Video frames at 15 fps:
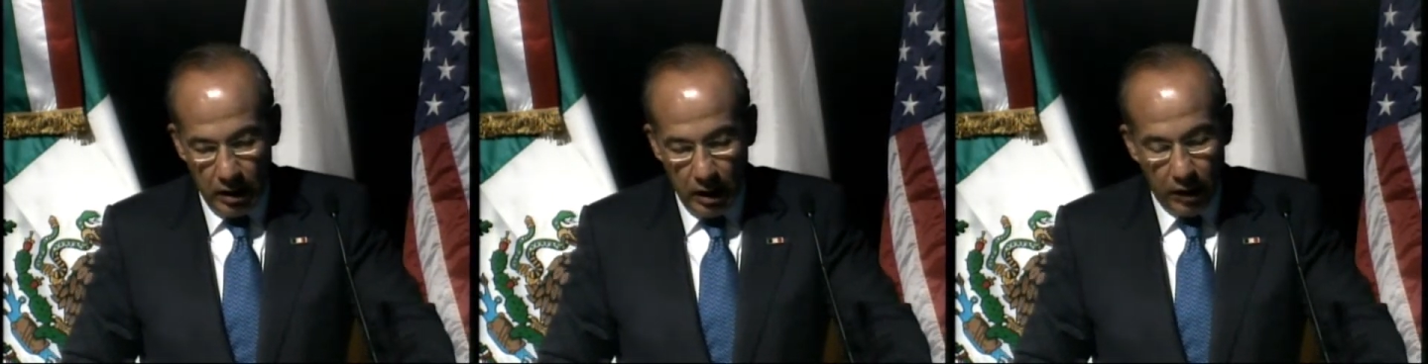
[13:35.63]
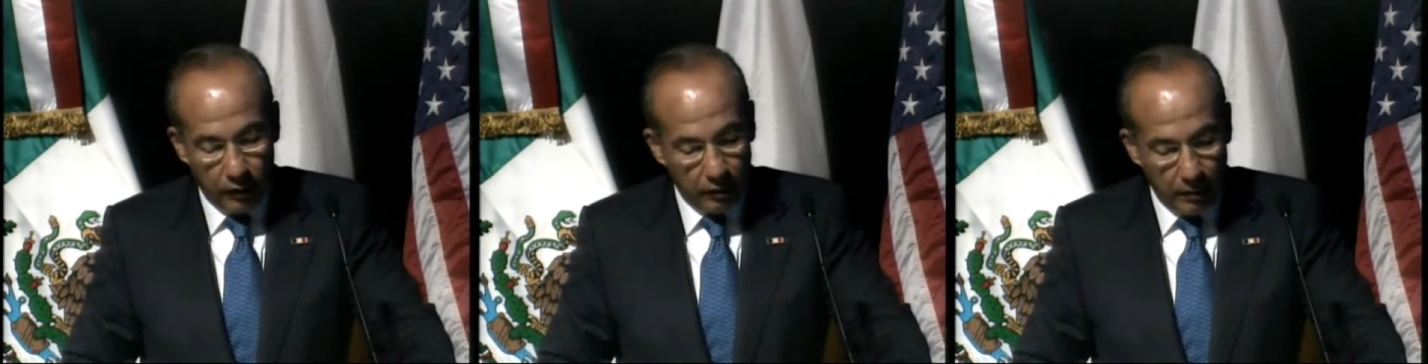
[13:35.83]

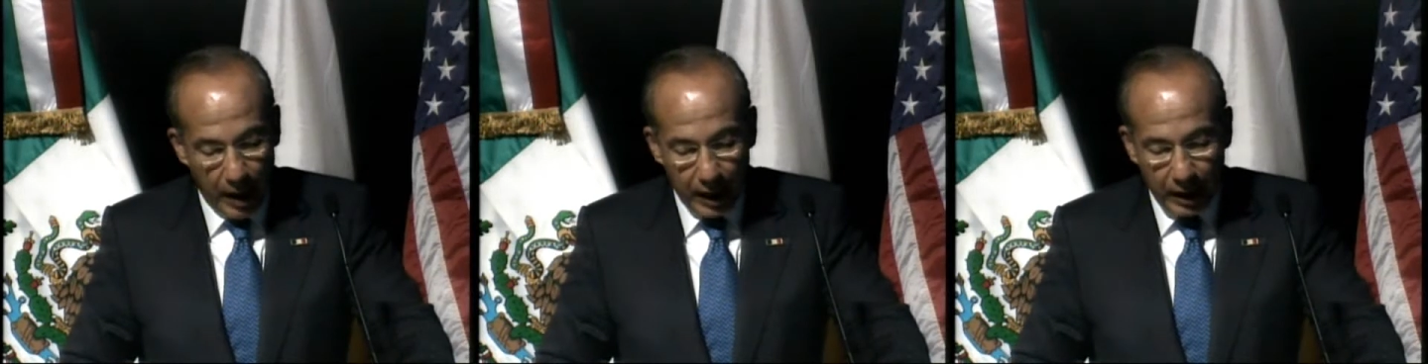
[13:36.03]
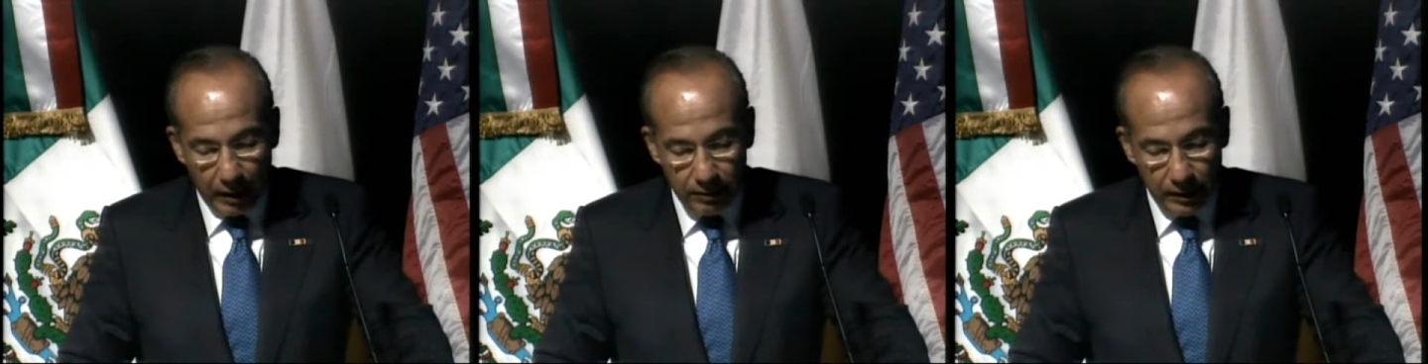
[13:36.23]
And
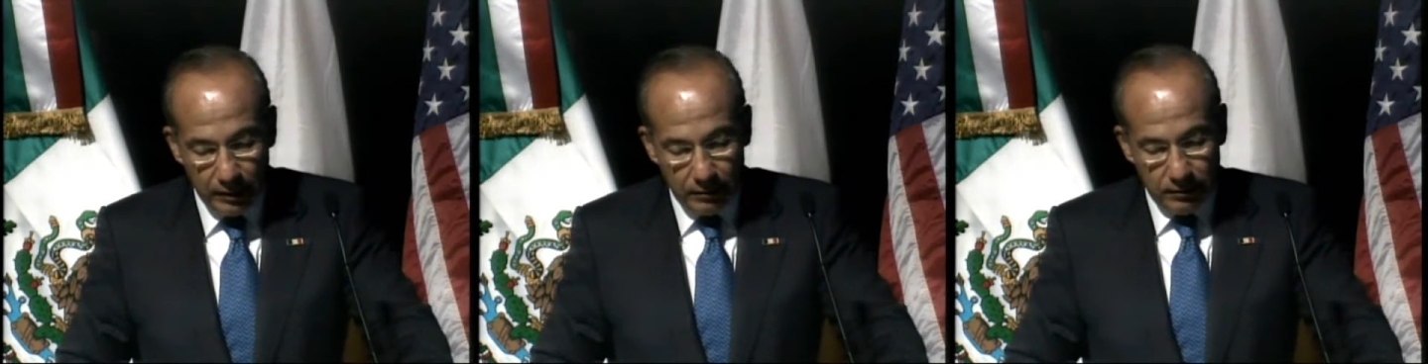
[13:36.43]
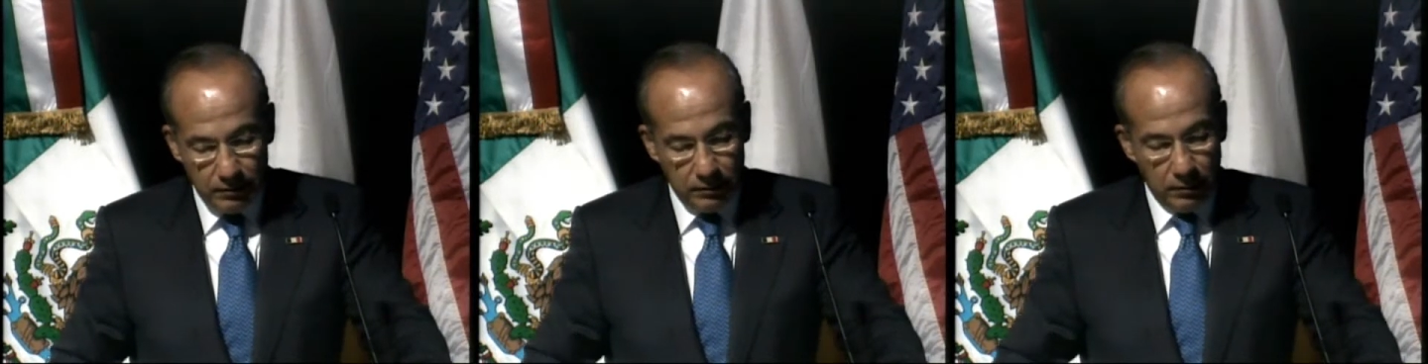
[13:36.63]

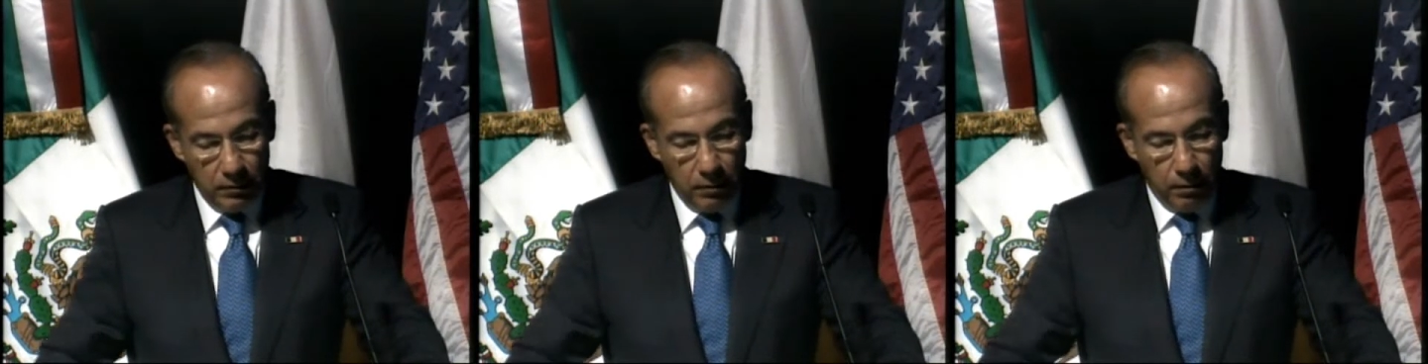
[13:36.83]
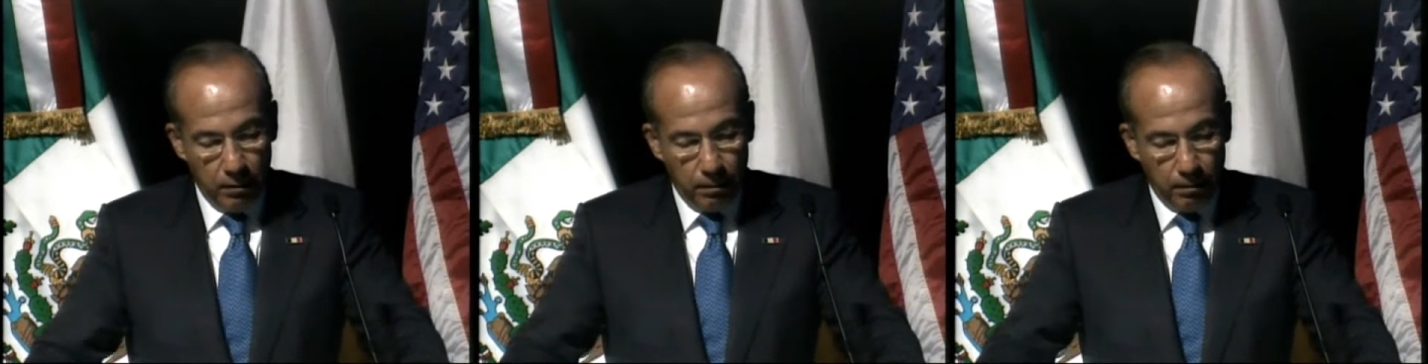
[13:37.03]
remarkably,
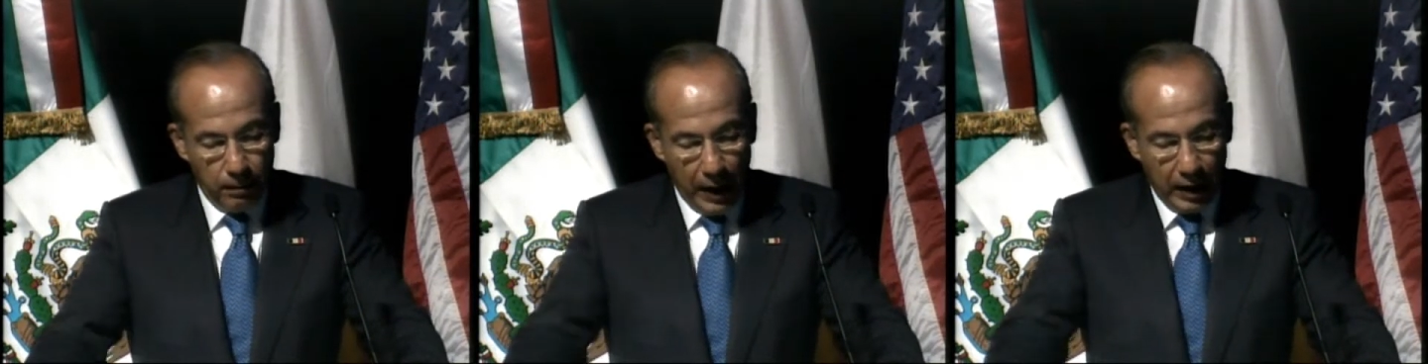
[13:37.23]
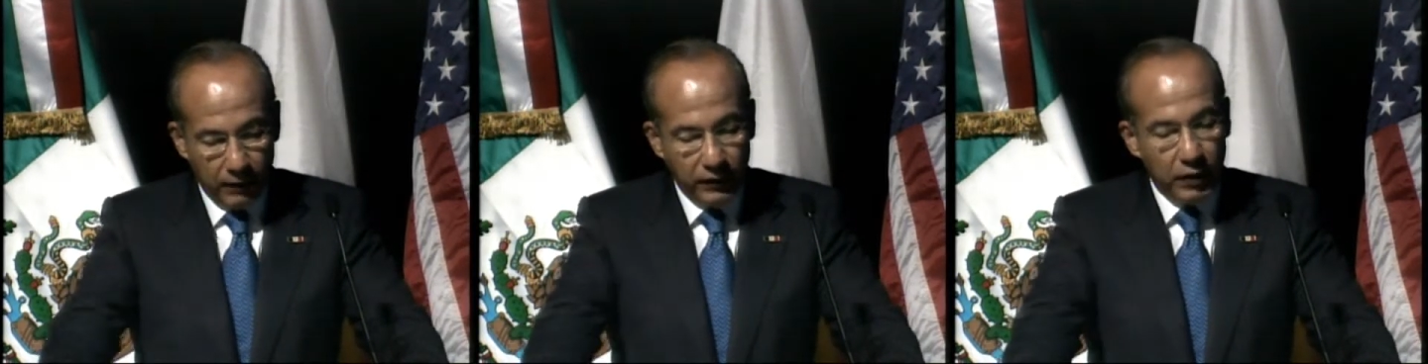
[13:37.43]

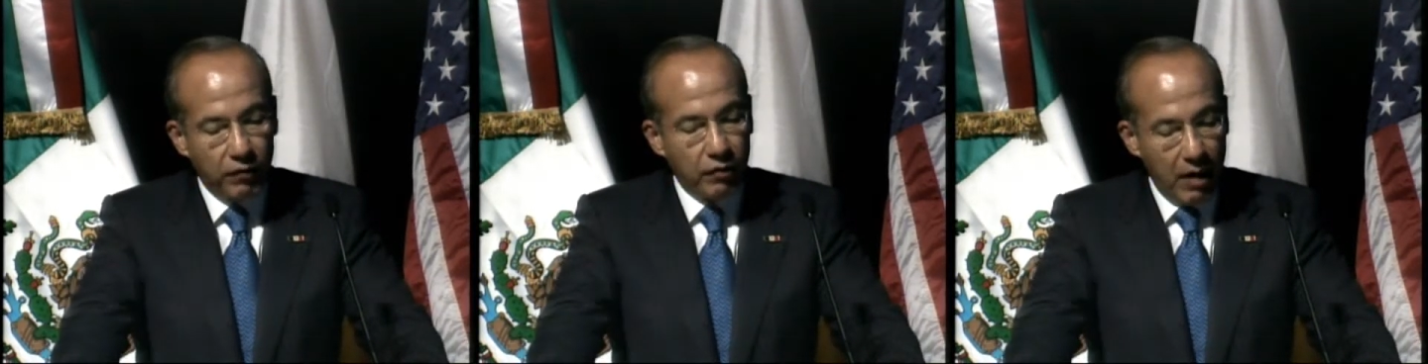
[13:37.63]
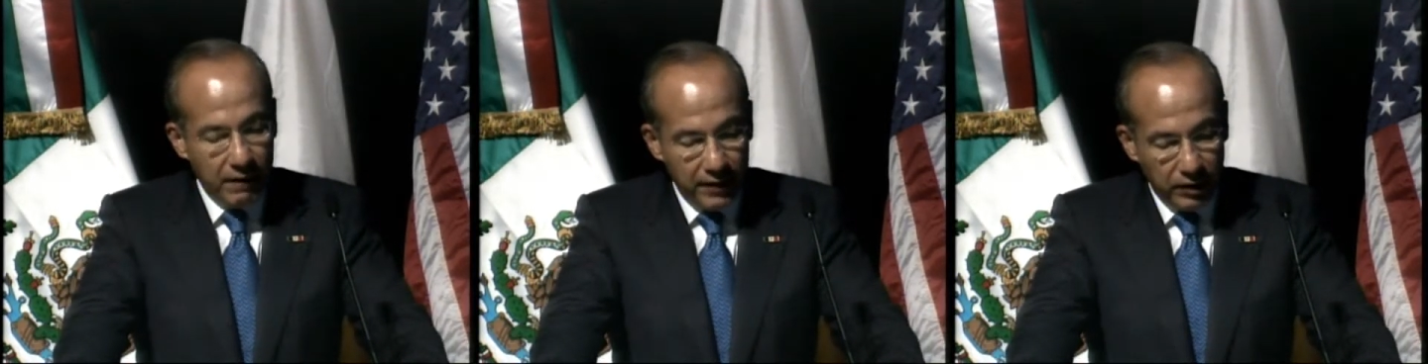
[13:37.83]
part of the
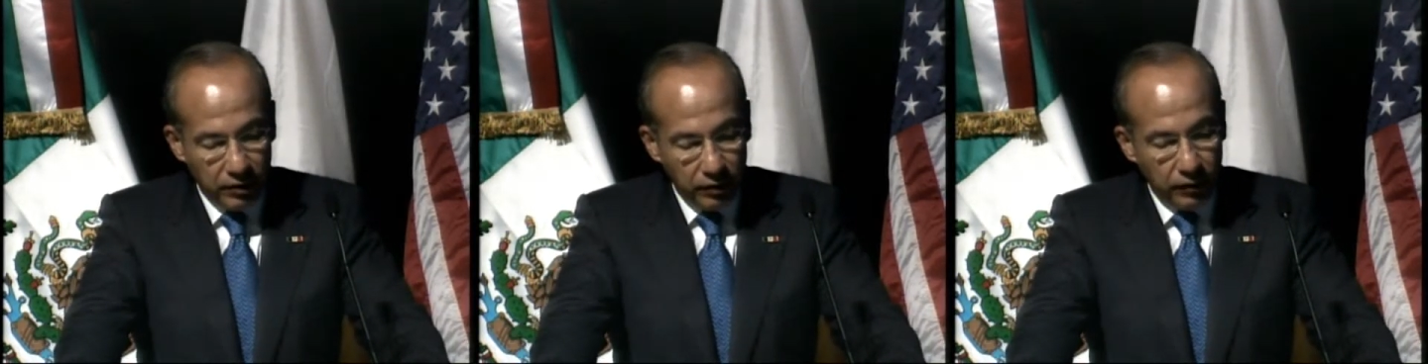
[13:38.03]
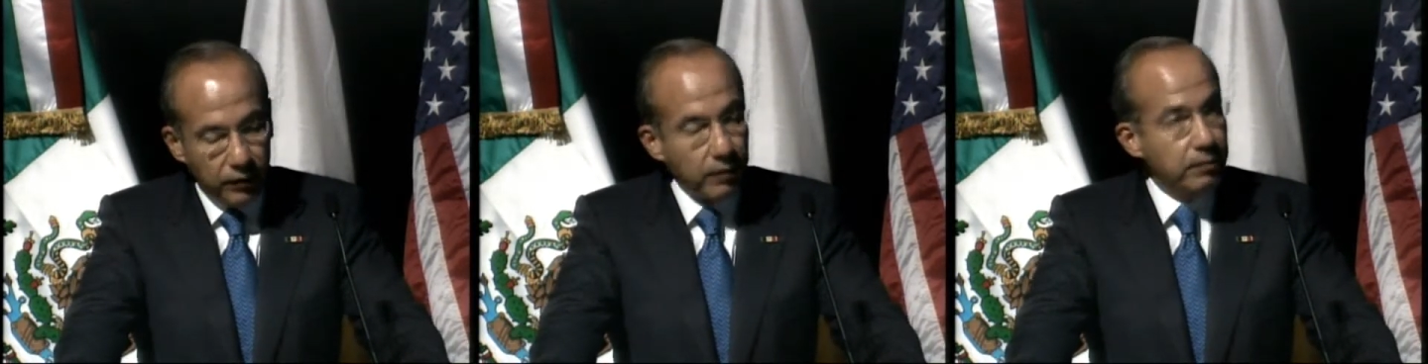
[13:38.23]

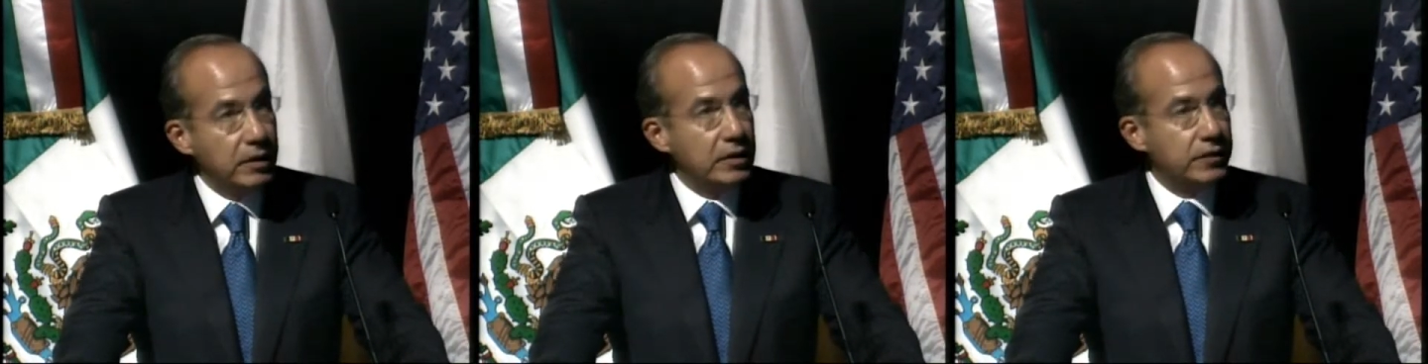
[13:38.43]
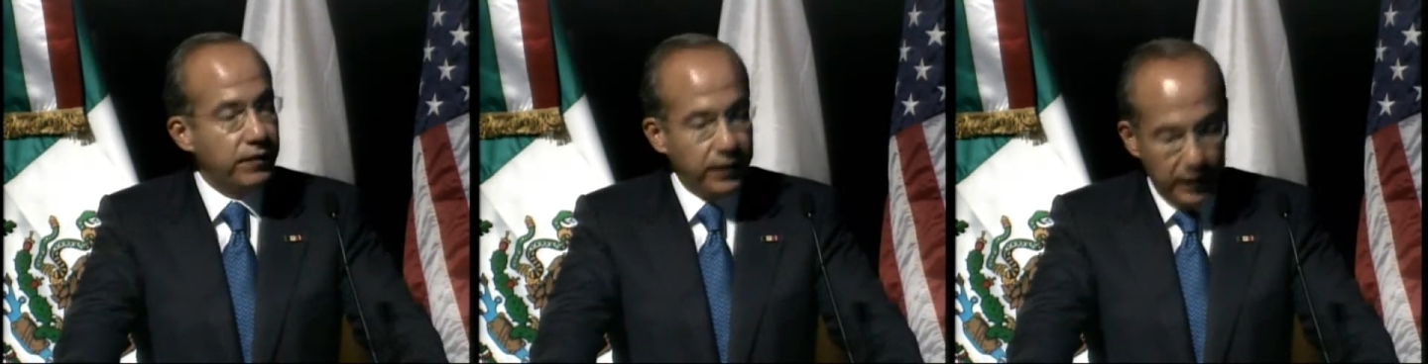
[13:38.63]
revenues from
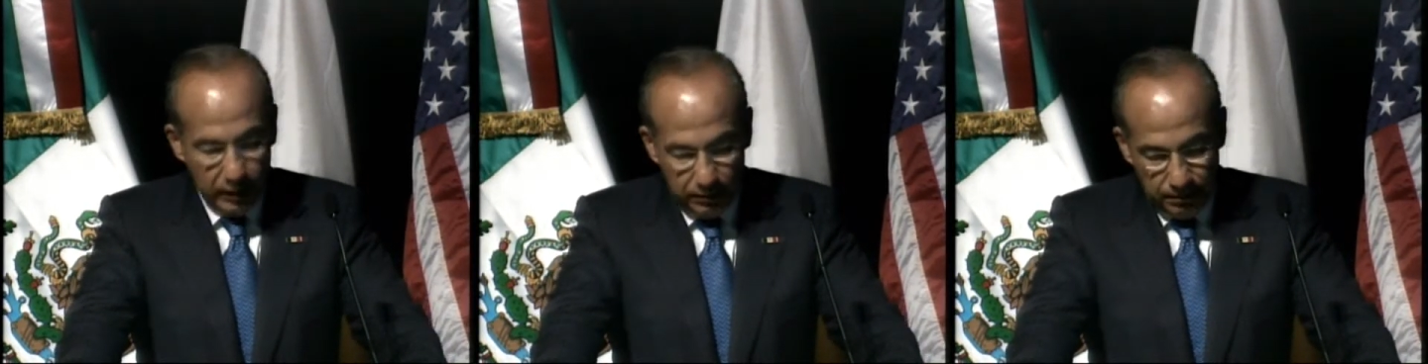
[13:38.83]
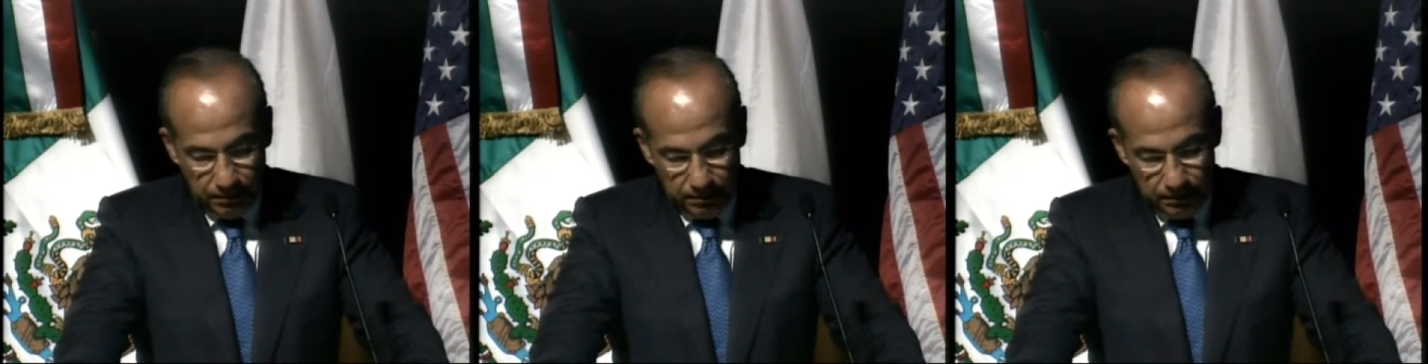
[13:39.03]
this
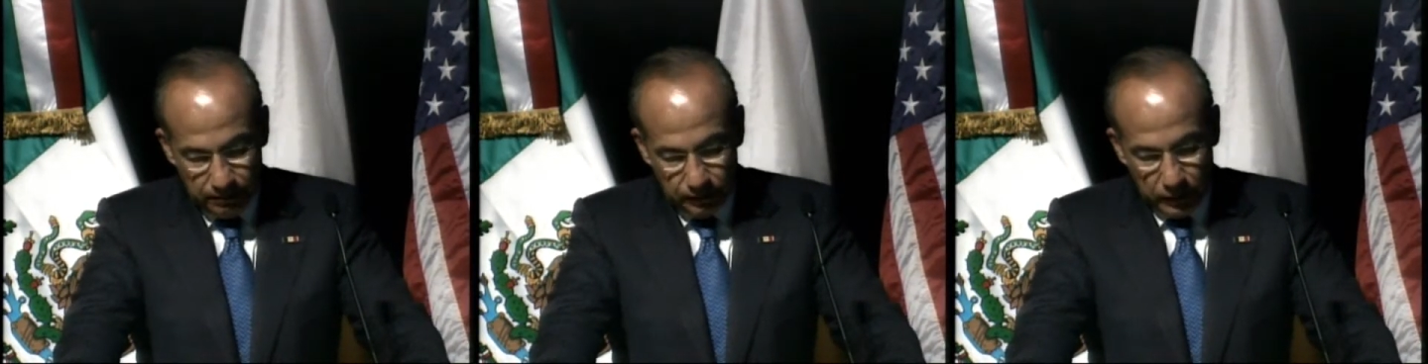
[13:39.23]
film,